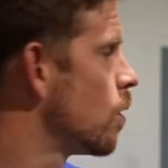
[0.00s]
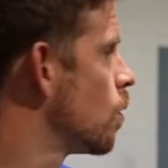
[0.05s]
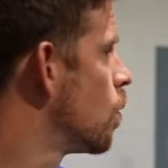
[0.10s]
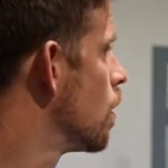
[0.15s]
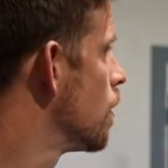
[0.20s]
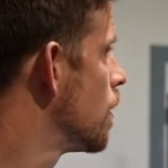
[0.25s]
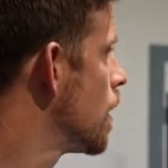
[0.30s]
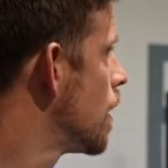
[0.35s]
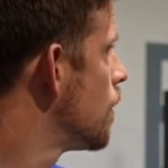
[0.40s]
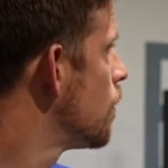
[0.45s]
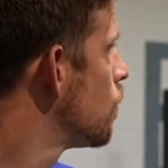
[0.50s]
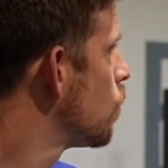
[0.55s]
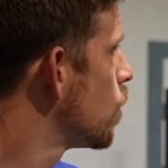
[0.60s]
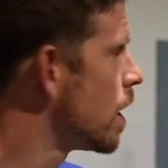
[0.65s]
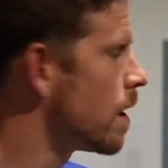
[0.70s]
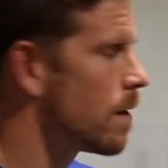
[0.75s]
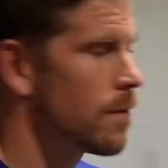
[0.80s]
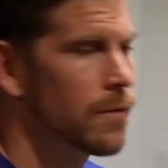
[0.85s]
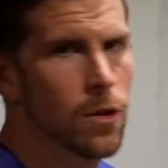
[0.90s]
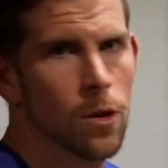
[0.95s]
For the warm-up,
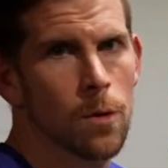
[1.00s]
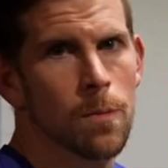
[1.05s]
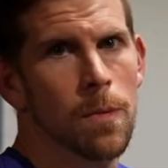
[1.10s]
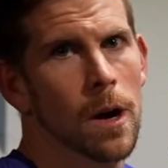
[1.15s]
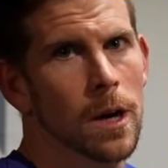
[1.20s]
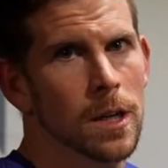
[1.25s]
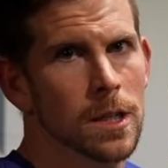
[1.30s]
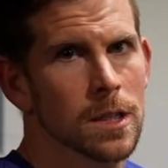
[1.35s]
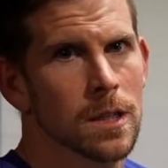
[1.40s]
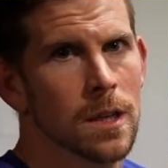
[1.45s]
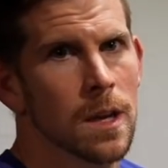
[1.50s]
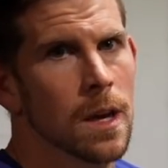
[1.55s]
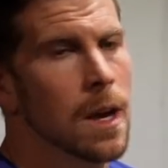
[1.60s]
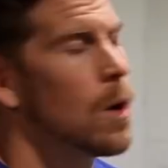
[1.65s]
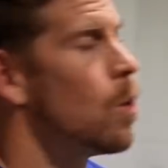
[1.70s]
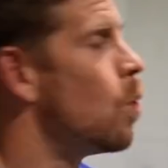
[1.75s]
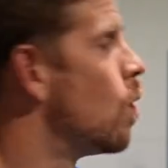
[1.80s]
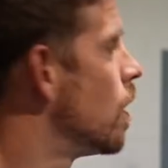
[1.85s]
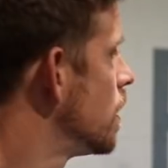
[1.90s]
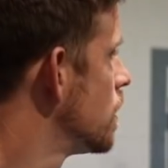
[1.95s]
we have two parts.
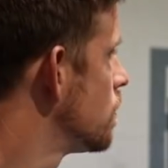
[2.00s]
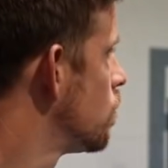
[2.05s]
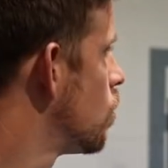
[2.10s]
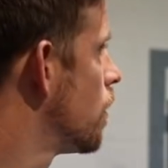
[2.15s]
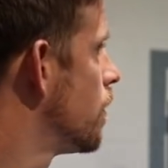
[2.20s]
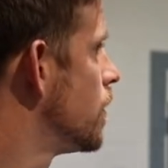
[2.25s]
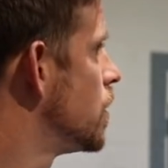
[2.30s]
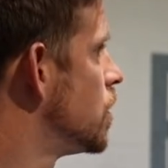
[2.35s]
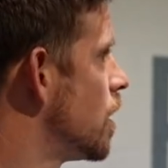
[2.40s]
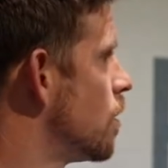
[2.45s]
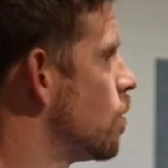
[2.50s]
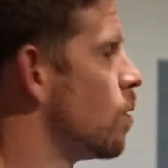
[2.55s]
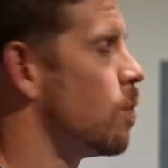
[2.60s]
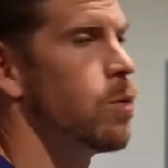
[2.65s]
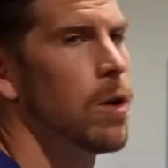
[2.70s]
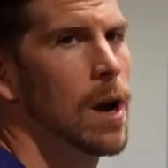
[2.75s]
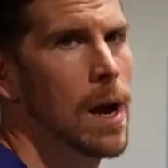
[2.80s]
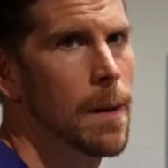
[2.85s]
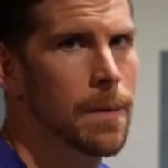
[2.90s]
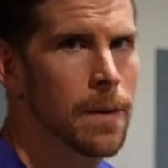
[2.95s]
One is more of a general
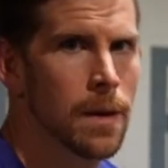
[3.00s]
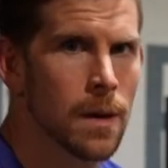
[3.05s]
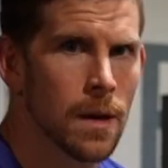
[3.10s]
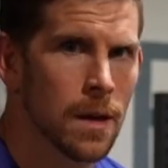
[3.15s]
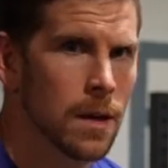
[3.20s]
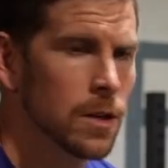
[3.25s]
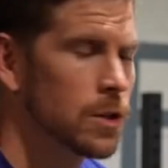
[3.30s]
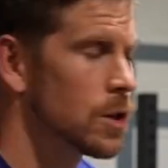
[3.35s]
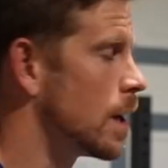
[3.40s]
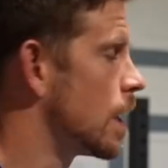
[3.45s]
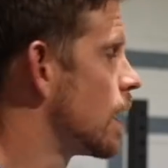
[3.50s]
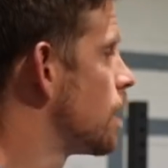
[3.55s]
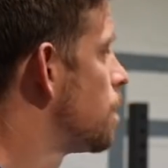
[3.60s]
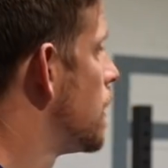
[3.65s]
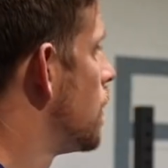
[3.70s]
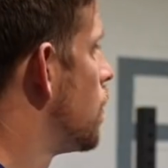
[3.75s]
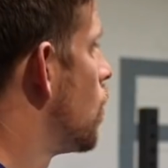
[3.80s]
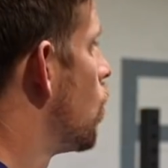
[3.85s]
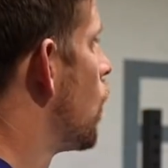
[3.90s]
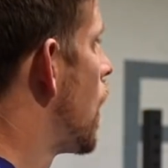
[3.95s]
prep, trying to get
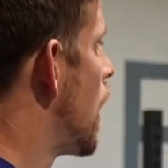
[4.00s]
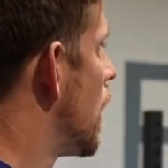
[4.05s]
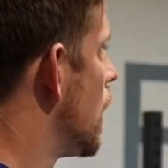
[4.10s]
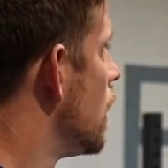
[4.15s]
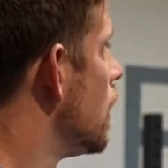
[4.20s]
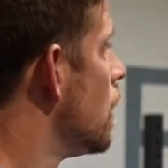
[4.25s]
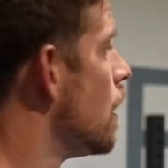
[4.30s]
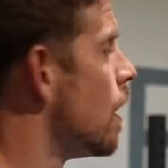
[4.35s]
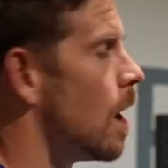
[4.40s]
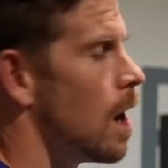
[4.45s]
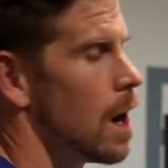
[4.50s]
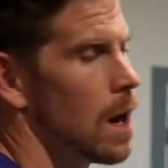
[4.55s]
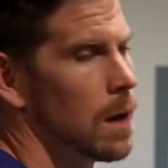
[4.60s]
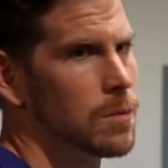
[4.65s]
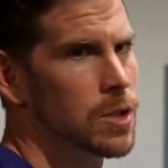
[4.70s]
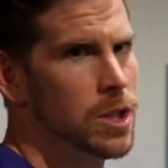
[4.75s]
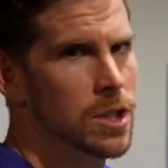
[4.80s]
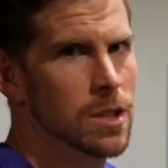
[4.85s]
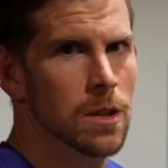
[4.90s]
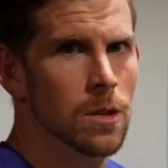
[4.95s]
people ready,
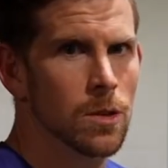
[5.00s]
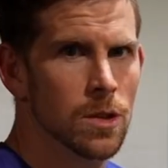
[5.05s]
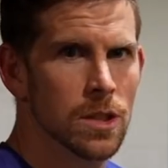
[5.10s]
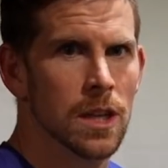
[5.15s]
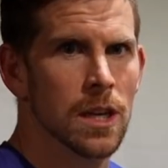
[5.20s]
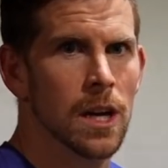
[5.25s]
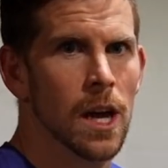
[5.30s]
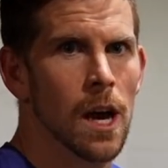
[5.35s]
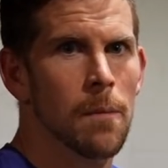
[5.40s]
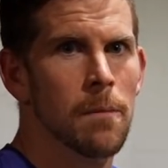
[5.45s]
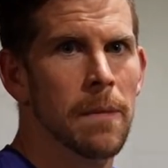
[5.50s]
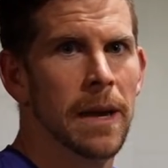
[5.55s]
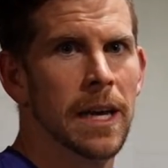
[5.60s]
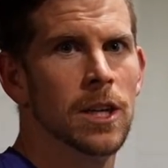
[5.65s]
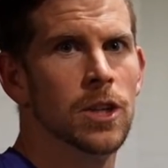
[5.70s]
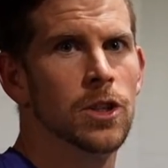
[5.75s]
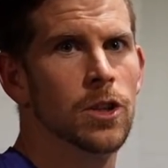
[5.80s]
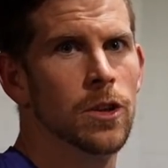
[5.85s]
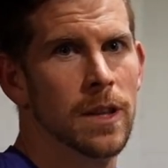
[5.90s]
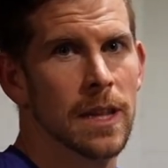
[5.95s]
just loosened up,
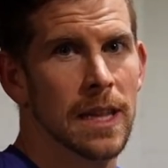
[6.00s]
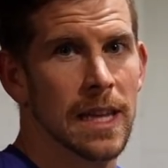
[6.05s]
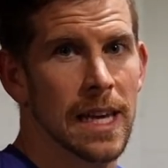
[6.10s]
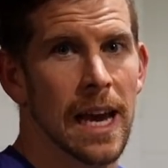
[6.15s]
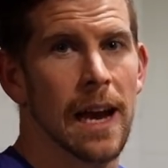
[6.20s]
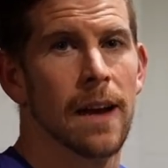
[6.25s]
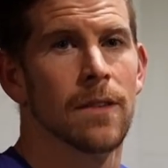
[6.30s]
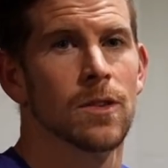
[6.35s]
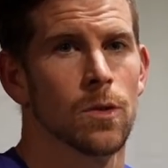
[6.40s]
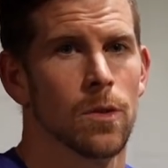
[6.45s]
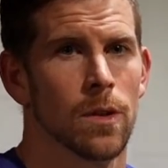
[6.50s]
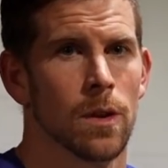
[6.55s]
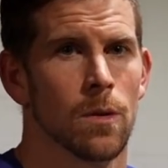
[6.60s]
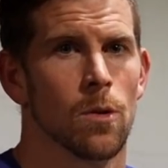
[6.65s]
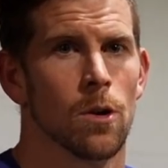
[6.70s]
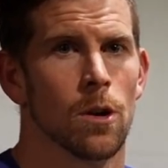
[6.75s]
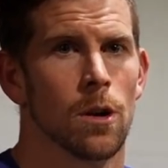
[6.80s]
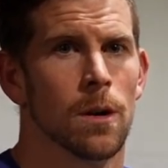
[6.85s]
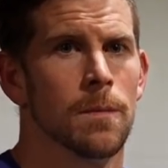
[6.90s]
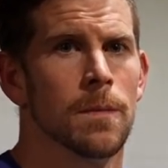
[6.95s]
making sure that the calves are really
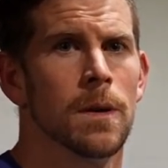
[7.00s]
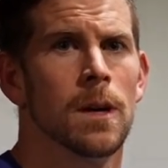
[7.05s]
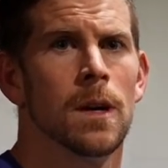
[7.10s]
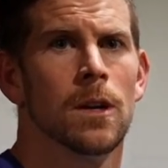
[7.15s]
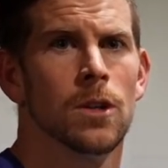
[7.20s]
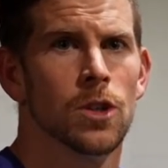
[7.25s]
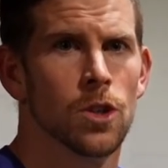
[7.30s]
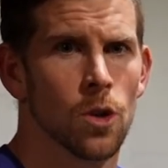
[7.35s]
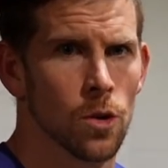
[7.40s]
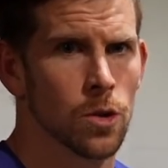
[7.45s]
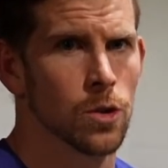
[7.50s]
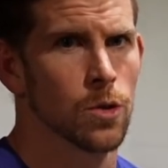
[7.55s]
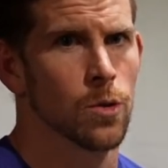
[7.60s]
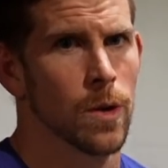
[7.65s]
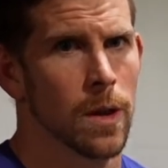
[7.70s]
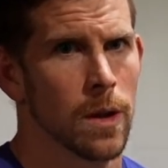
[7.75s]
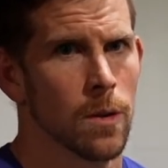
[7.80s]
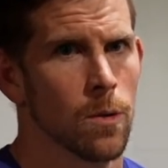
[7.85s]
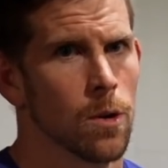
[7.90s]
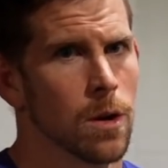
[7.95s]
warm, shoulders are
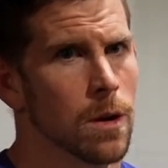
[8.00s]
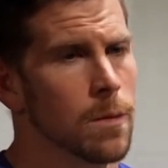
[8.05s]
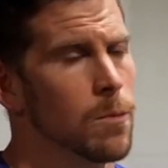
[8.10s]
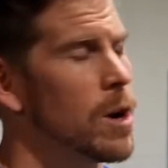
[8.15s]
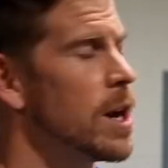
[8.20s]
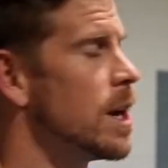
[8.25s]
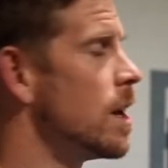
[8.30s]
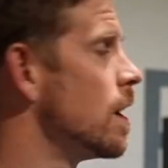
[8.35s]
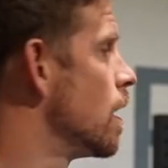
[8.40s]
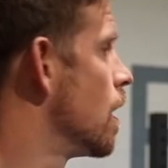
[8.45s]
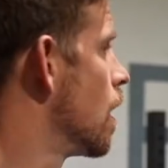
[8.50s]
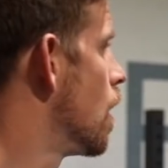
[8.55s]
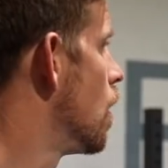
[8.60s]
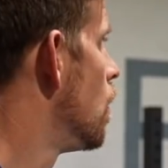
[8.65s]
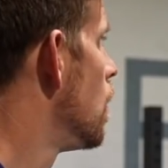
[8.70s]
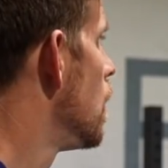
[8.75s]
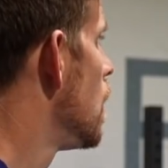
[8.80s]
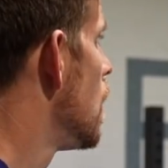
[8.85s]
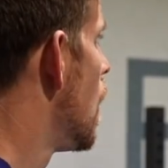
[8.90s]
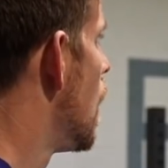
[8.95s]
really warm, ready to
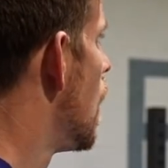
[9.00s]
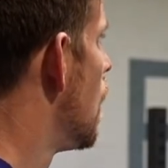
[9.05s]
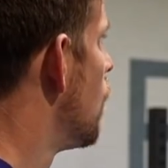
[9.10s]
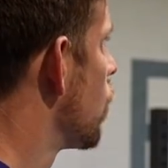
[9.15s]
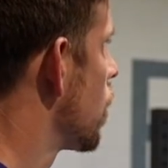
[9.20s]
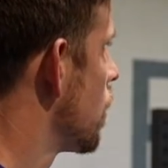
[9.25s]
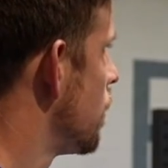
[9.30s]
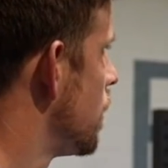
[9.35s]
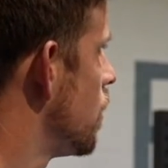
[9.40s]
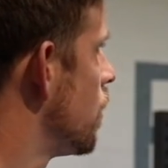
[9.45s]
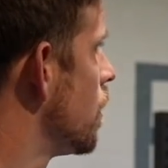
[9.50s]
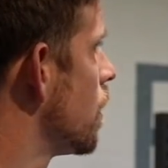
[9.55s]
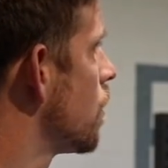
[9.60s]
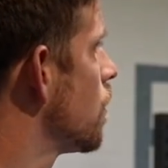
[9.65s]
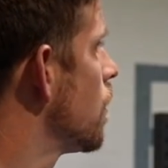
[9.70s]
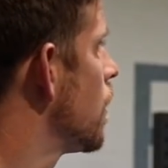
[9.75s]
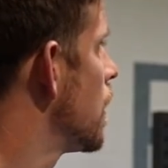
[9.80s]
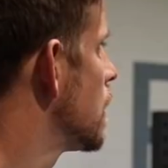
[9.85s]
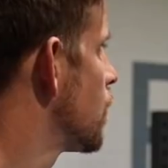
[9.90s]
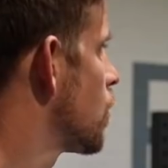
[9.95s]
go. We're gonna be doing
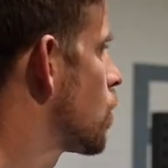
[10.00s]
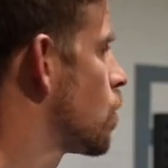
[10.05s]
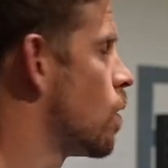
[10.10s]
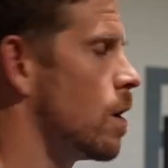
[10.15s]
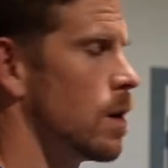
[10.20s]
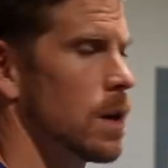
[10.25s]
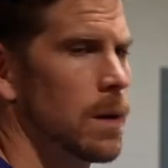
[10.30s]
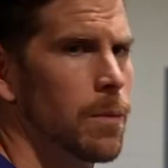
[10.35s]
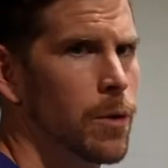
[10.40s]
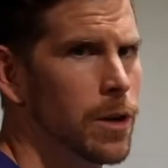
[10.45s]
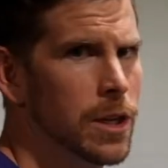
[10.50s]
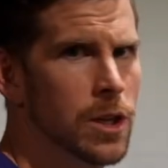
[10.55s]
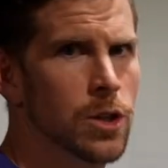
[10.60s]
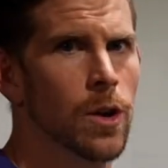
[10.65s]
3 rounds for quality, pretty